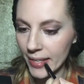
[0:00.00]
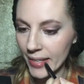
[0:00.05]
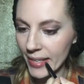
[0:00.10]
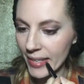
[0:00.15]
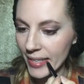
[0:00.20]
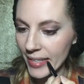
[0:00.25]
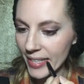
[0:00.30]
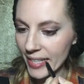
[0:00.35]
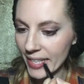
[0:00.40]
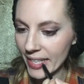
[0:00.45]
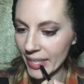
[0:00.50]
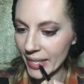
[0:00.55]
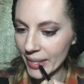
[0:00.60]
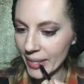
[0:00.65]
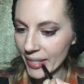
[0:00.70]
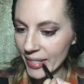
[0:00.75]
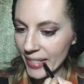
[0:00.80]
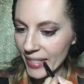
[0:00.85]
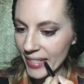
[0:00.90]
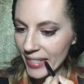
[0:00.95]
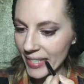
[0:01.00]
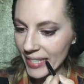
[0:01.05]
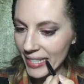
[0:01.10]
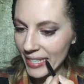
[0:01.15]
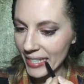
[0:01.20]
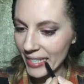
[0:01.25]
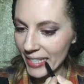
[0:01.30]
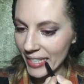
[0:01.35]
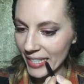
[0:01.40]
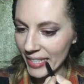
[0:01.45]
and then I'm gonna
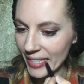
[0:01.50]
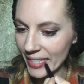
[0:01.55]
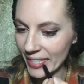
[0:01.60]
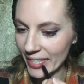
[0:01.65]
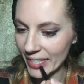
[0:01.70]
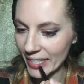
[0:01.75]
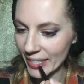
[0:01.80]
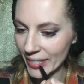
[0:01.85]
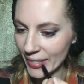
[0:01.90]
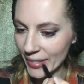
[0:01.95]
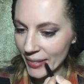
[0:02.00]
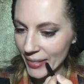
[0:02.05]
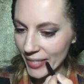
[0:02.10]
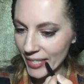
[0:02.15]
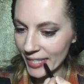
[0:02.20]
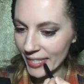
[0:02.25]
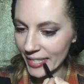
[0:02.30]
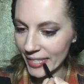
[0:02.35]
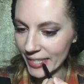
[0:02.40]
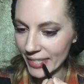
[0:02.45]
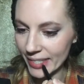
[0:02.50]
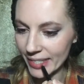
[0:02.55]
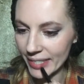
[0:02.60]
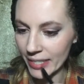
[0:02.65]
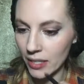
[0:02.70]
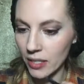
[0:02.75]
color the corners,